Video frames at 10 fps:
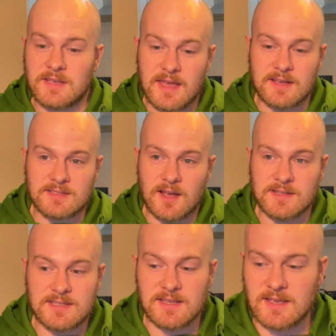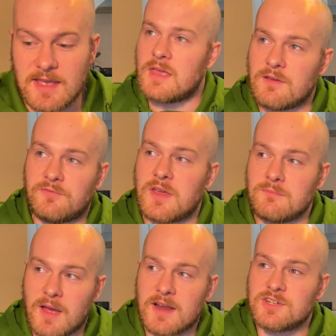get exciting if they
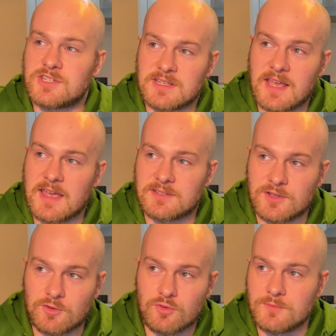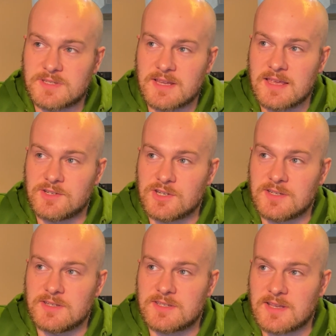manage to get into the group
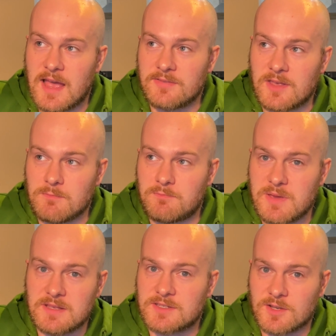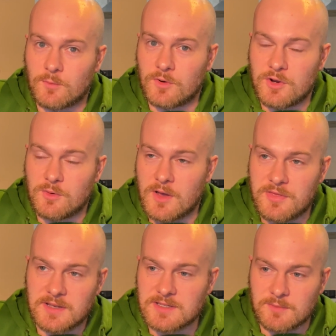stages and they beat someone who I
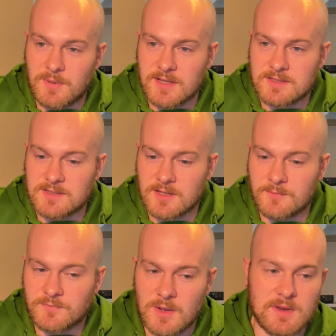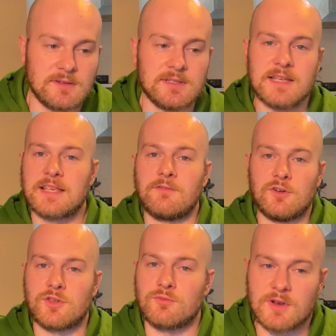think is a competitor. I mean, let's have a
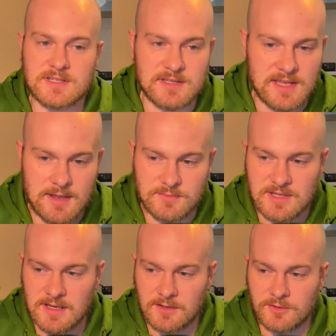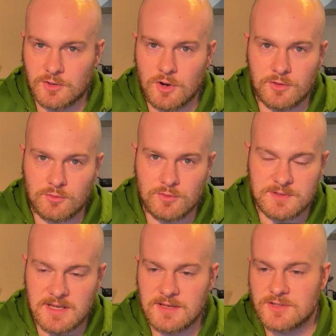look at the rest of the games that England have got in the group
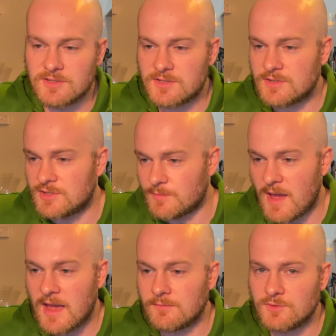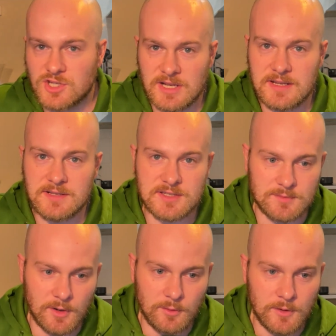stages. Japan, Chile,
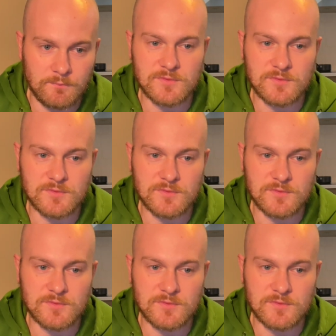Samoa.